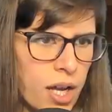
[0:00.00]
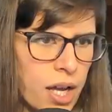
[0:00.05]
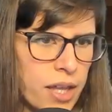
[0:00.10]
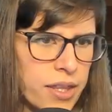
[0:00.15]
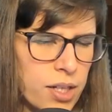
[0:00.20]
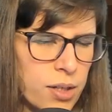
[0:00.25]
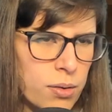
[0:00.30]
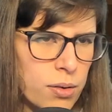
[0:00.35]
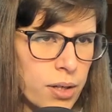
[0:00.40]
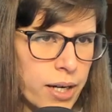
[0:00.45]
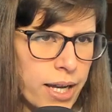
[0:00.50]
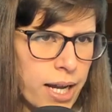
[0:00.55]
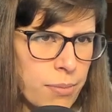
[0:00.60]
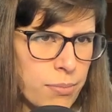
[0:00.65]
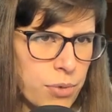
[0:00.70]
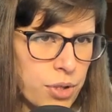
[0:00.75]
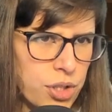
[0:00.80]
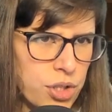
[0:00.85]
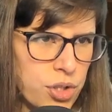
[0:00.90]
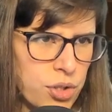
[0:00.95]
I think what I
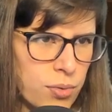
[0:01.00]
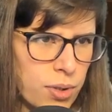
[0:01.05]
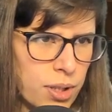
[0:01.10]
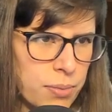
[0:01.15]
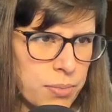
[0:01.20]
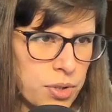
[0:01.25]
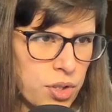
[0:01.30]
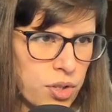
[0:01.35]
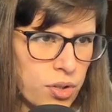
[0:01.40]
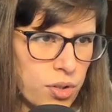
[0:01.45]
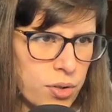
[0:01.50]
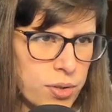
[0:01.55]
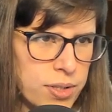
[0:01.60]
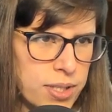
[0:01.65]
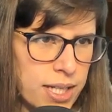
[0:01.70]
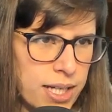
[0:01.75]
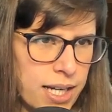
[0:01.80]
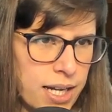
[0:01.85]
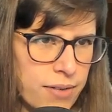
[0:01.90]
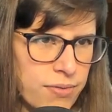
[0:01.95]
am going to do while I'm here though, because
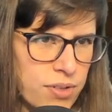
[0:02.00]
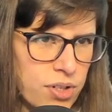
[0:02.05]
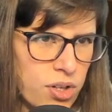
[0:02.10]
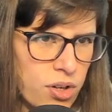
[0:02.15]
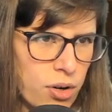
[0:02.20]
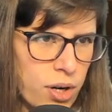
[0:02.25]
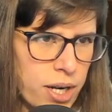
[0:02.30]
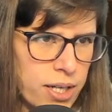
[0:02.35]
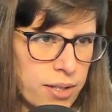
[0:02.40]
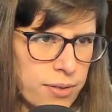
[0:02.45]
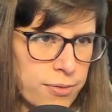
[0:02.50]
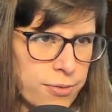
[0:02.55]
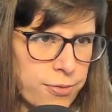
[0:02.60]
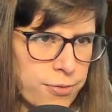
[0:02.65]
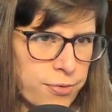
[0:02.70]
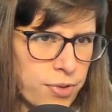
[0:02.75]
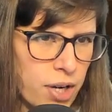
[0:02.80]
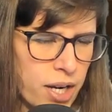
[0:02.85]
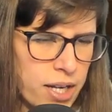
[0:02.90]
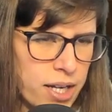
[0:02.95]
I haven't got any
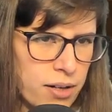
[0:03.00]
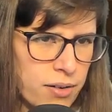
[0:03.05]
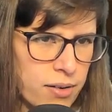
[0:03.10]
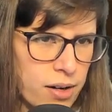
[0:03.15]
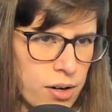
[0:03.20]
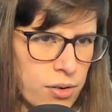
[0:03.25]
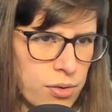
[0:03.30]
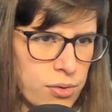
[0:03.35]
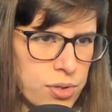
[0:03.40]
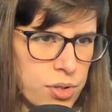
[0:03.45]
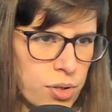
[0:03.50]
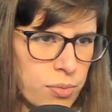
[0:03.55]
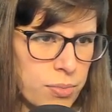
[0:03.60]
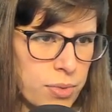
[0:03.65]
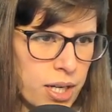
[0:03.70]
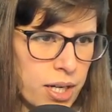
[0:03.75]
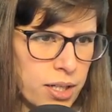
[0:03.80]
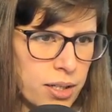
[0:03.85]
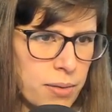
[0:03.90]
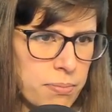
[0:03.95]
fire arrows on
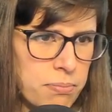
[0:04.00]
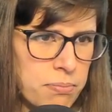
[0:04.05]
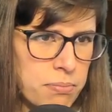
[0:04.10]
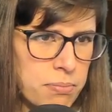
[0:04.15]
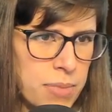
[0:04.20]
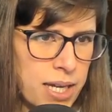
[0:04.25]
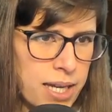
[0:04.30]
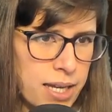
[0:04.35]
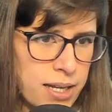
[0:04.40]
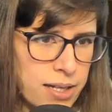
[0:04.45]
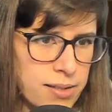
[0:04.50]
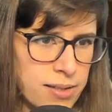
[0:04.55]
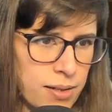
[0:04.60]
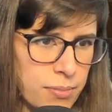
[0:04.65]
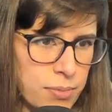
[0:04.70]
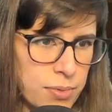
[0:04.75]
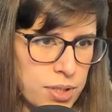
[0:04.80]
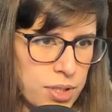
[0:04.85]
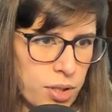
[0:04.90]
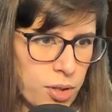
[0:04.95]
me. I'm going to make
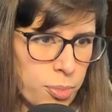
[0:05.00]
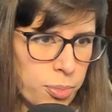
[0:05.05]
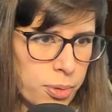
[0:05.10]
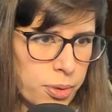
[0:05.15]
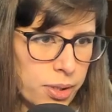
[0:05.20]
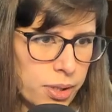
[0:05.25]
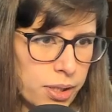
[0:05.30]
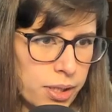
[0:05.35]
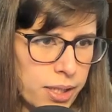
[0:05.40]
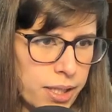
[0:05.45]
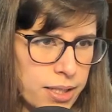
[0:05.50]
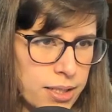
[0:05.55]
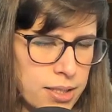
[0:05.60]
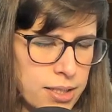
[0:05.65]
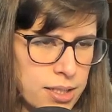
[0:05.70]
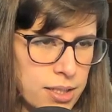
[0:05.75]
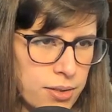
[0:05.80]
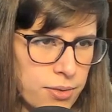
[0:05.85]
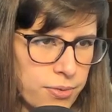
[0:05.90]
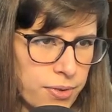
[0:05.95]
some because I got
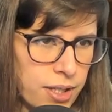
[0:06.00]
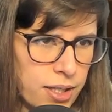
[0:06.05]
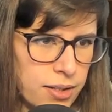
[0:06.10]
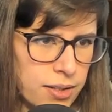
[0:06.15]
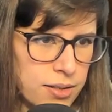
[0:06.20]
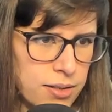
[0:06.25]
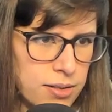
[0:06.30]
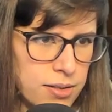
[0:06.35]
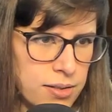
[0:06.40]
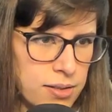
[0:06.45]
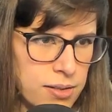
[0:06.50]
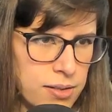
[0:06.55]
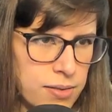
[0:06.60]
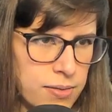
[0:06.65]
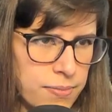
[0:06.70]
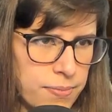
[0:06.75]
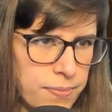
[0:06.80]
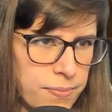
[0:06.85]
plenty of feathers.